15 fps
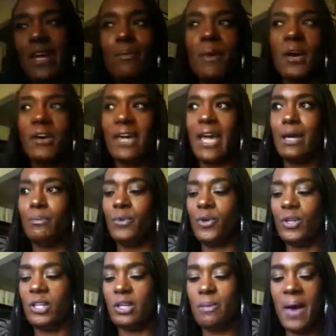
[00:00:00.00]
about
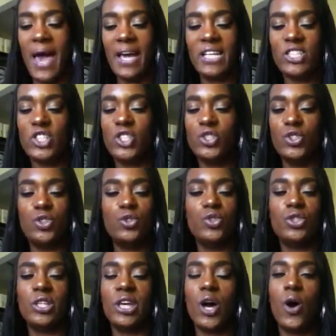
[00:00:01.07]
K-Beauty, the packaging is
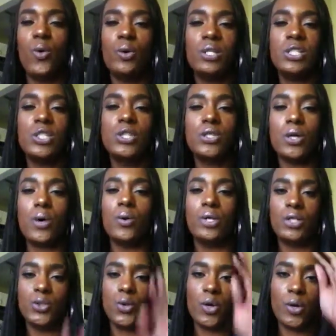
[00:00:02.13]
usually always so
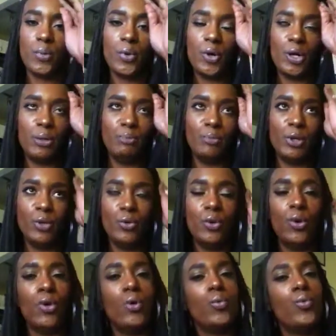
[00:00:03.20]
adorable and
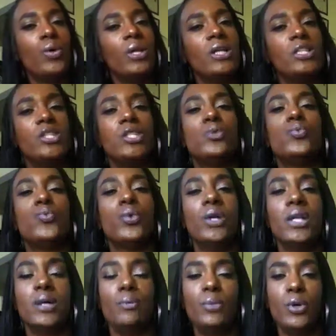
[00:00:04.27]
beautiful, or really just
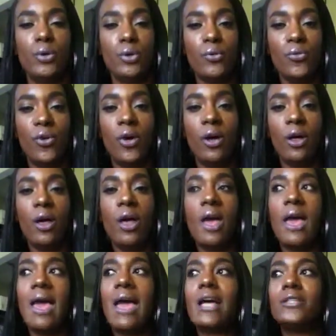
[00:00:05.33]
really beautiful.
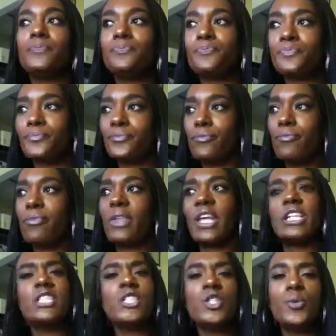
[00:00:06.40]

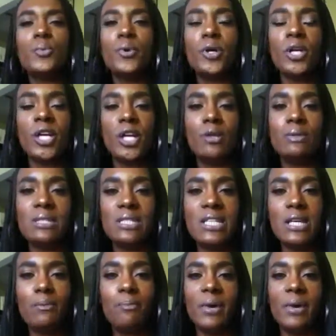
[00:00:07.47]
Super cutesy,